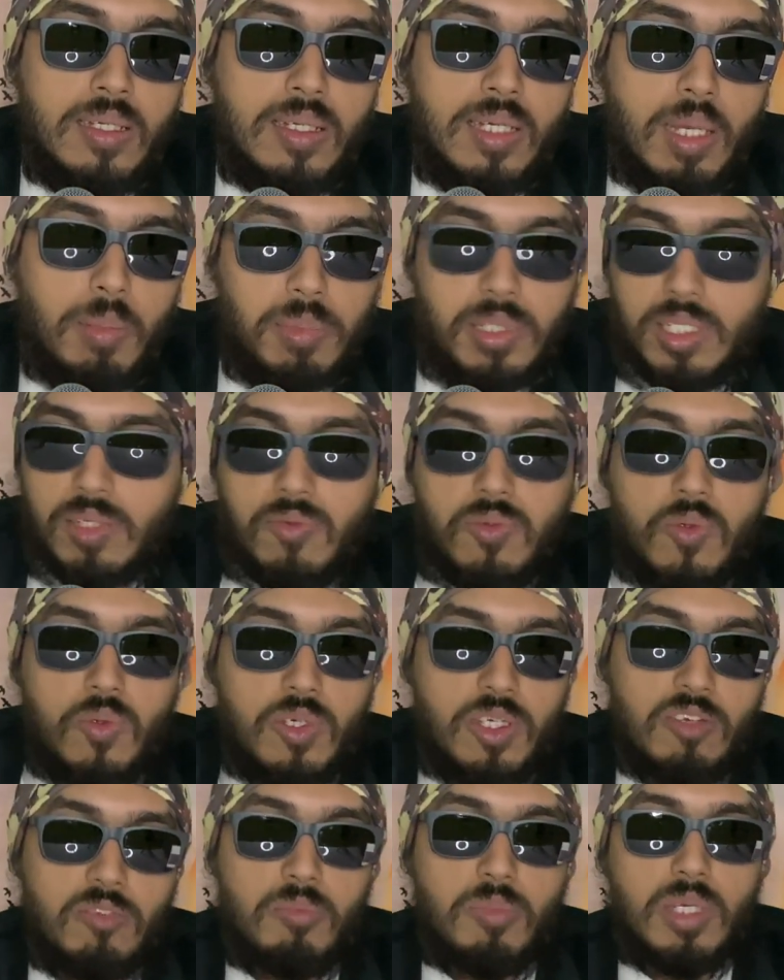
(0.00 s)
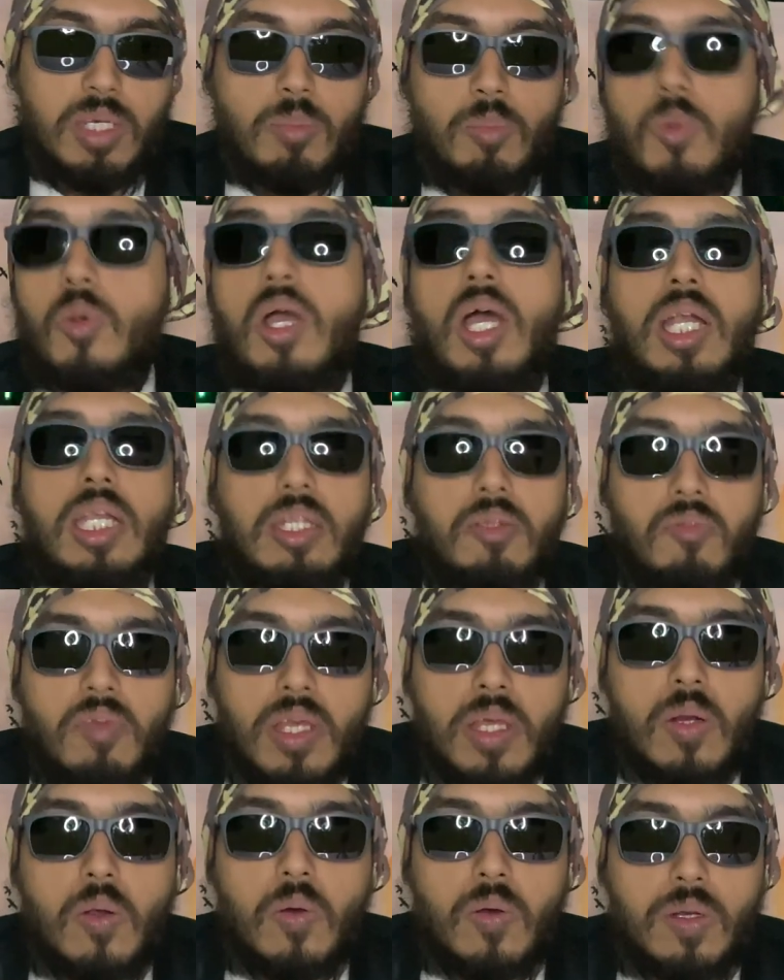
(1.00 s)
I mean, if you give me a Bugatti
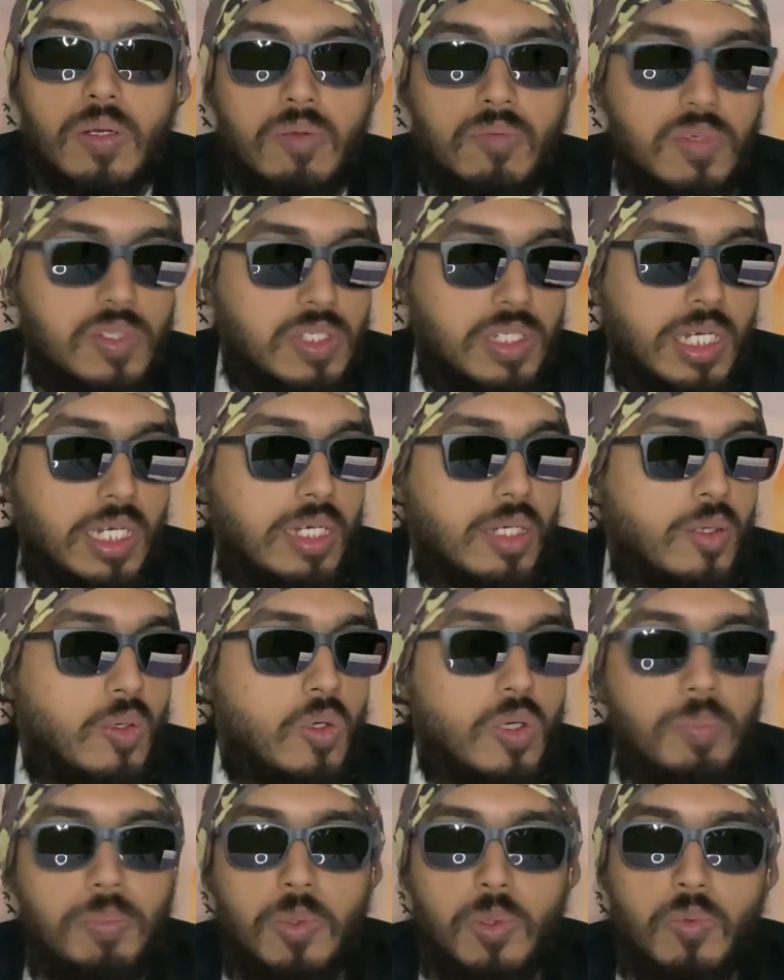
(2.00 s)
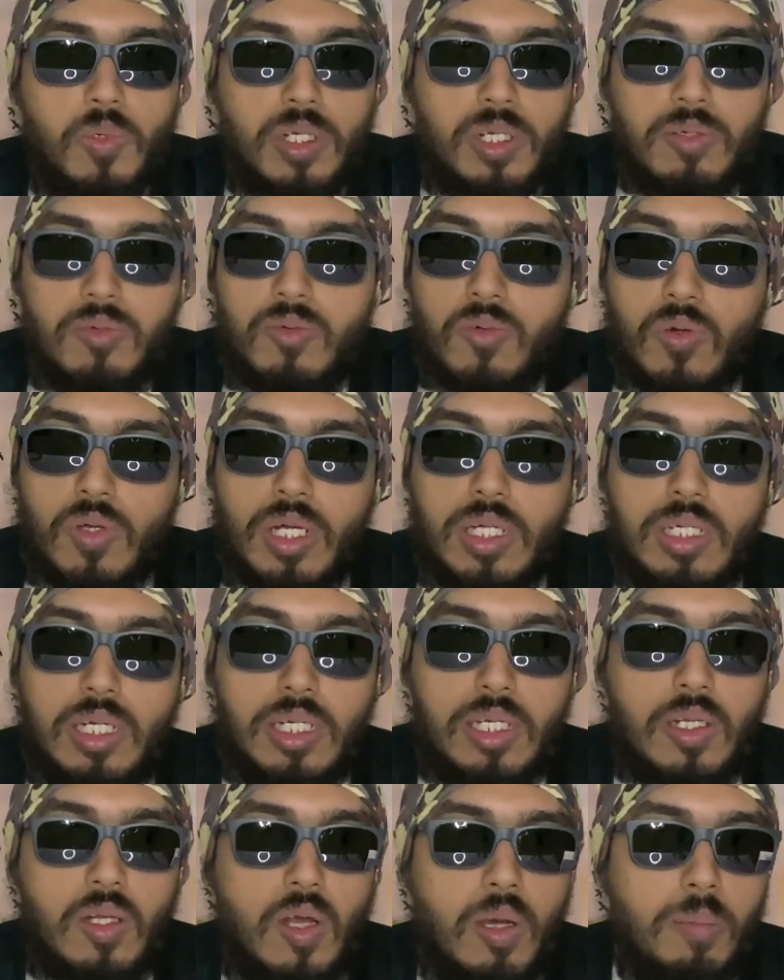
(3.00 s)
Veyron, which can go up to
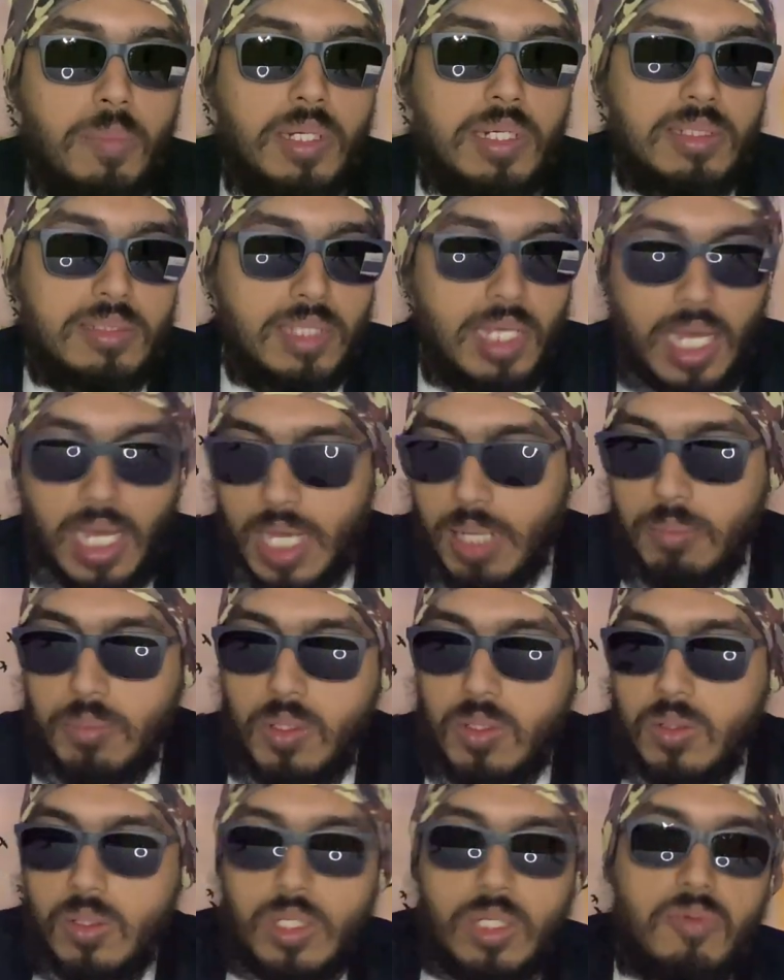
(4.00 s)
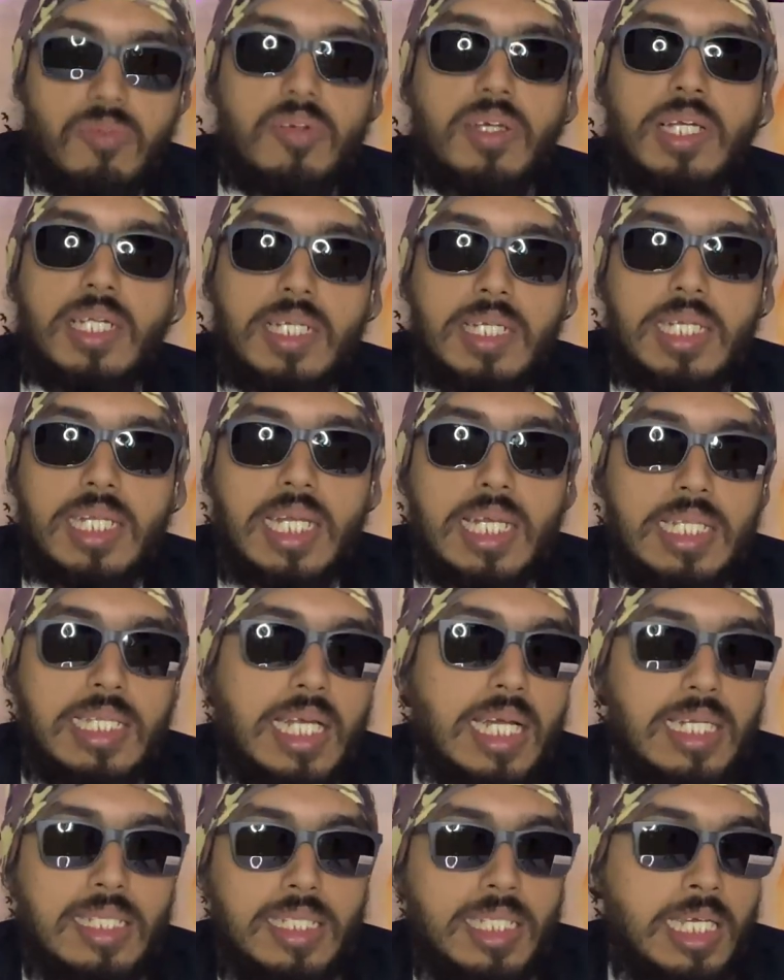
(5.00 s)
400 kilometers, I'm not gonna fucking take
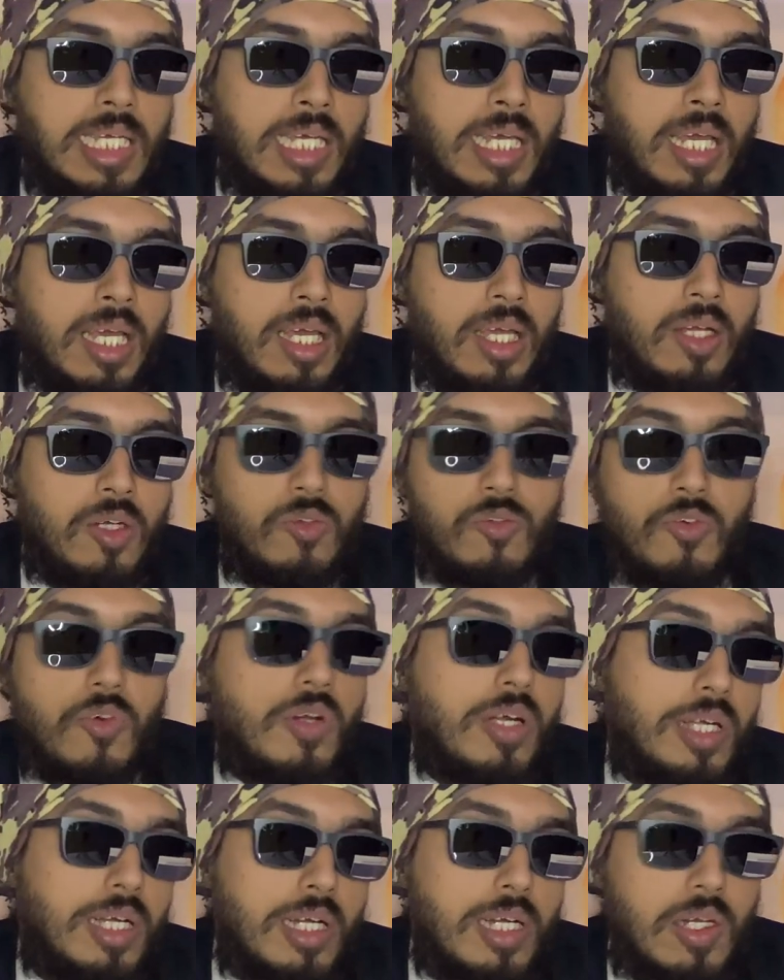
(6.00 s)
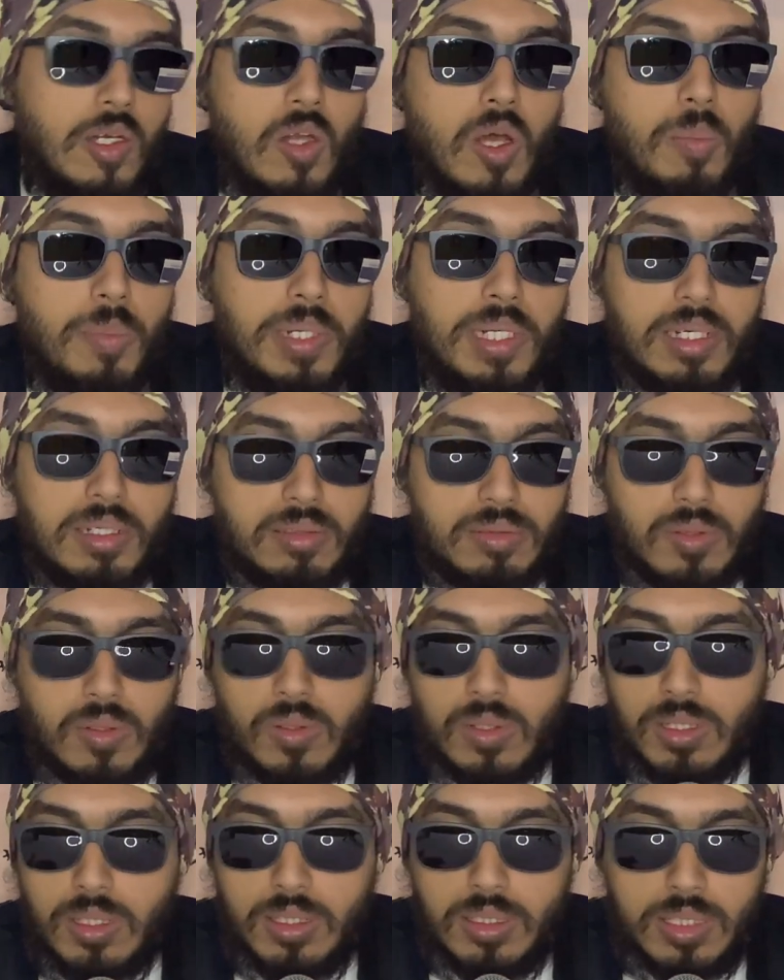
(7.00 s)
that thing to 400 kilometers
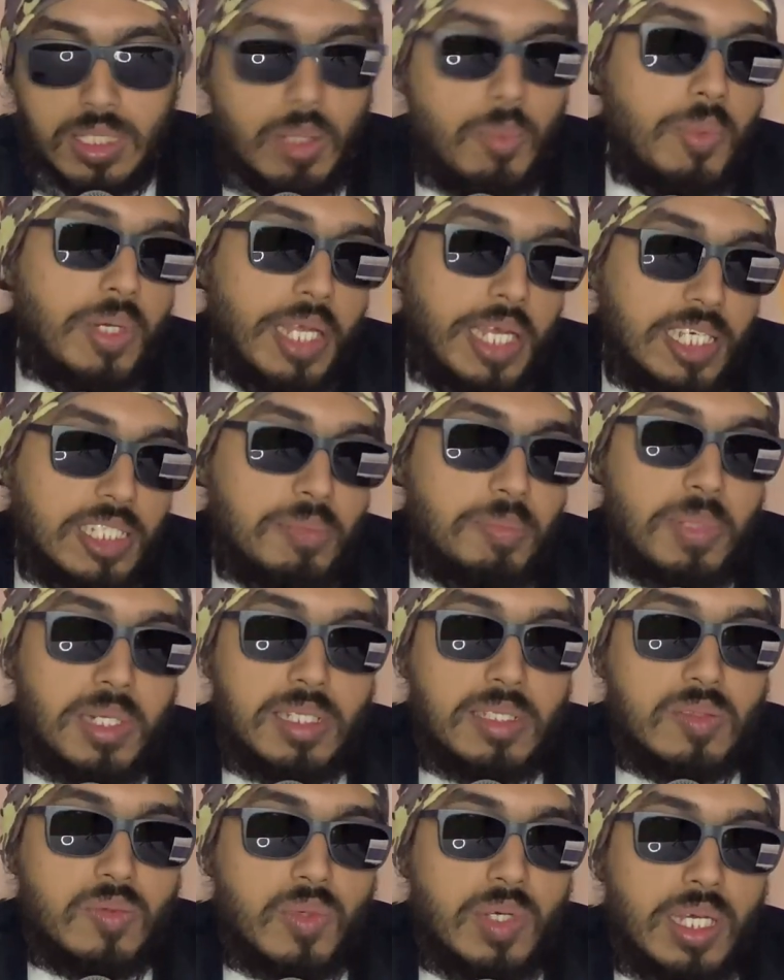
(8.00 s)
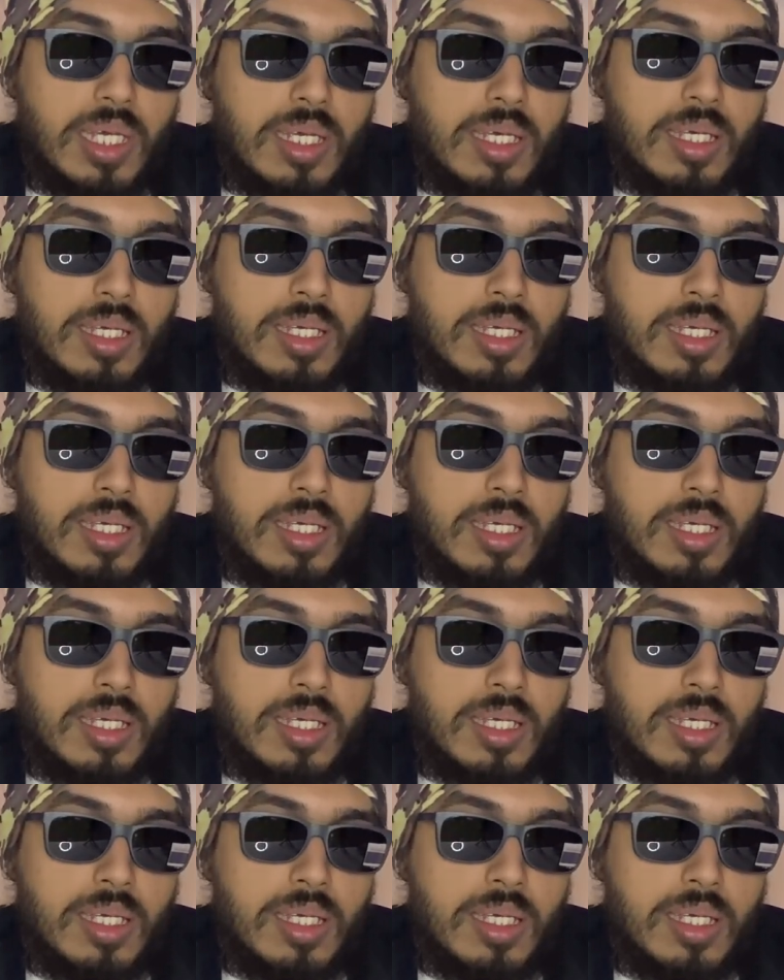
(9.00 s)
on Yamuna Expressway,